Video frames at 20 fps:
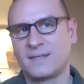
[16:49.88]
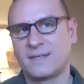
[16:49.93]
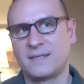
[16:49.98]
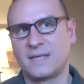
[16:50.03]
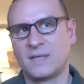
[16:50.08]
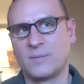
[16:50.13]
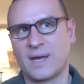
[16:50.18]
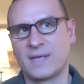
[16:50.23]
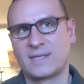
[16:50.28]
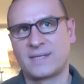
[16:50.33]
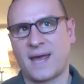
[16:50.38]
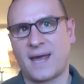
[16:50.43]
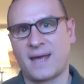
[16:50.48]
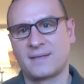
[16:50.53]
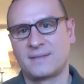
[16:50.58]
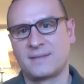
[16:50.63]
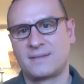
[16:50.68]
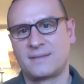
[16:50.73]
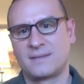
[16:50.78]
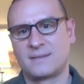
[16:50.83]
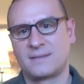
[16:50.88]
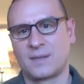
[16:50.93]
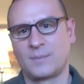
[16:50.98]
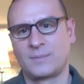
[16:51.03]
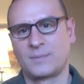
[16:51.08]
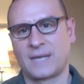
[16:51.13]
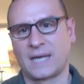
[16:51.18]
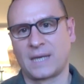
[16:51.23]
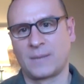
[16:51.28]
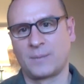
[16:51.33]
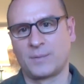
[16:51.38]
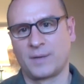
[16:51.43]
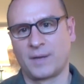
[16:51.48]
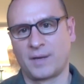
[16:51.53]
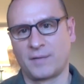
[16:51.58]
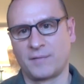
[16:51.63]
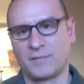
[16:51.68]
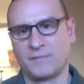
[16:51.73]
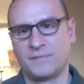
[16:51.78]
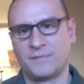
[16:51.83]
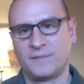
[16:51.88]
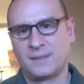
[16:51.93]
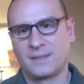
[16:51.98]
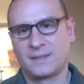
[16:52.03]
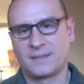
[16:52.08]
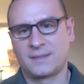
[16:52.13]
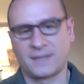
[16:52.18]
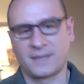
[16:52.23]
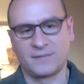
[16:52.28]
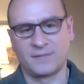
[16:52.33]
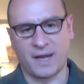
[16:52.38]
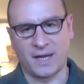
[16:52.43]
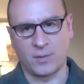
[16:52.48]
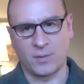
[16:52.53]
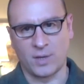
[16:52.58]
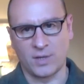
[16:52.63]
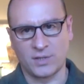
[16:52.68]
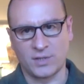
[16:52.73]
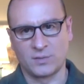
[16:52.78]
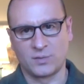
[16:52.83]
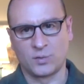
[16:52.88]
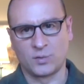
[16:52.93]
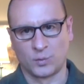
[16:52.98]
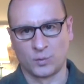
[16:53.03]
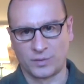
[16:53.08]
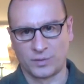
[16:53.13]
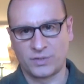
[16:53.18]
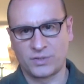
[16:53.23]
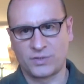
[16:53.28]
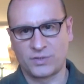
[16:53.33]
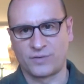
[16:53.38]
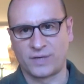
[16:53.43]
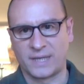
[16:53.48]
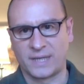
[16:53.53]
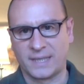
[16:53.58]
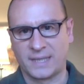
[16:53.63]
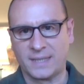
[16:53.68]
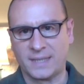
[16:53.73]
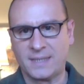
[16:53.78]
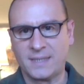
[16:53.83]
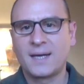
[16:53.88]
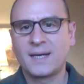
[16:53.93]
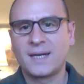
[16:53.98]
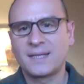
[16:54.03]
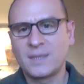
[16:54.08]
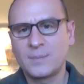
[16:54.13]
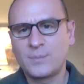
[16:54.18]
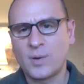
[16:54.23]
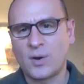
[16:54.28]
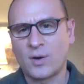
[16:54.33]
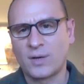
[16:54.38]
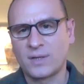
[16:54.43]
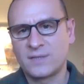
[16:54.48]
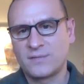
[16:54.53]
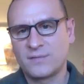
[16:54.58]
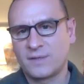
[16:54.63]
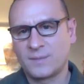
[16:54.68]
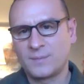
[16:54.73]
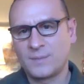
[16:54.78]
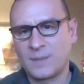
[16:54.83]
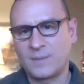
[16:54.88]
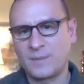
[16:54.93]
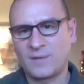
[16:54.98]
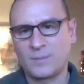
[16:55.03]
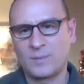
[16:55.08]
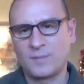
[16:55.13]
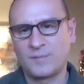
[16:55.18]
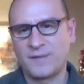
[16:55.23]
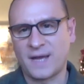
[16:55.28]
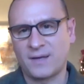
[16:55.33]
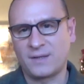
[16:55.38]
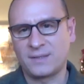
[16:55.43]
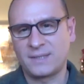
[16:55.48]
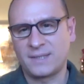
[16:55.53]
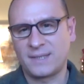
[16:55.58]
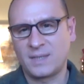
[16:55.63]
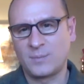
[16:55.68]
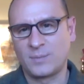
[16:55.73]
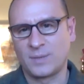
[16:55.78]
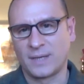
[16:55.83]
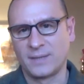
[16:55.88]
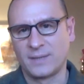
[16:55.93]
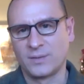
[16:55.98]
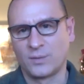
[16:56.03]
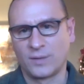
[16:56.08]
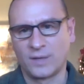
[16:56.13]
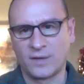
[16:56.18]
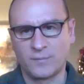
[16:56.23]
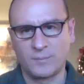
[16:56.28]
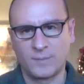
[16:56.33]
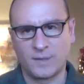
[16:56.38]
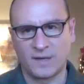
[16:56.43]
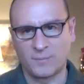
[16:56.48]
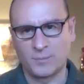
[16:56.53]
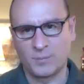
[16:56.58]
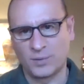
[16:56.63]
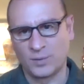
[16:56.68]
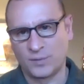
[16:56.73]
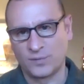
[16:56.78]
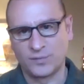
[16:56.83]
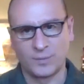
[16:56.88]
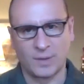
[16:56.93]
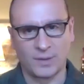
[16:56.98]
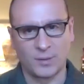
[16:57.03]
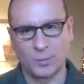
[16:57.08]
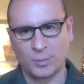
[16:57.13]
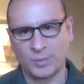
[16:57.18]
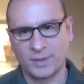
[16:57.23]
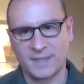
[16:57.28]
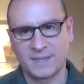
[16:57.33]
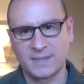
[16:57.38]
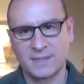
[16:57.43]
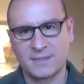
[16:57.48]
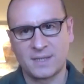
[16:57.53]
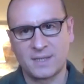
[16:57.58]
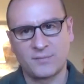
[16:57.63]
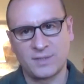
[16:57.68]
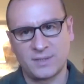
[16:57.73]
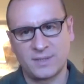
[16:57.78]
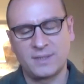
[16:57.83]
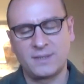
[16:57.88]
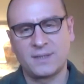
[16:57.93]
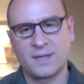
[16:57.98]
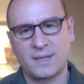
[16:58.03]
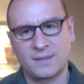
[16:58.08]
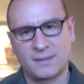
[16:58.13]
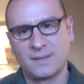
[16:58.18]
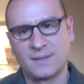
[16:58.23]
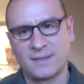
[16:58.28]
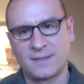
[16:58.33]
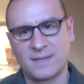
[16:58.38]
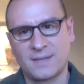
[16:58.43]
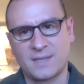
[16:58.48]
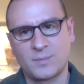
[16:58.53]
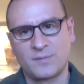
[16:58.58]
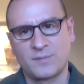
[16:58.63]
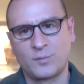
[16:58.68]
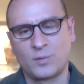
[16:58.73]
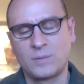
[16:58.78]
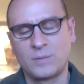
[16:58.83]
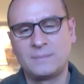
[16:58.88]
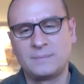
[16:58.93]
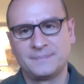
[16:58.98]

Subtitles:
CMS has some type of, it's like an evaluation tool or screen. And I think parts of it maybe have been validated, but I know they pull from other places. Have you seen that assessment form?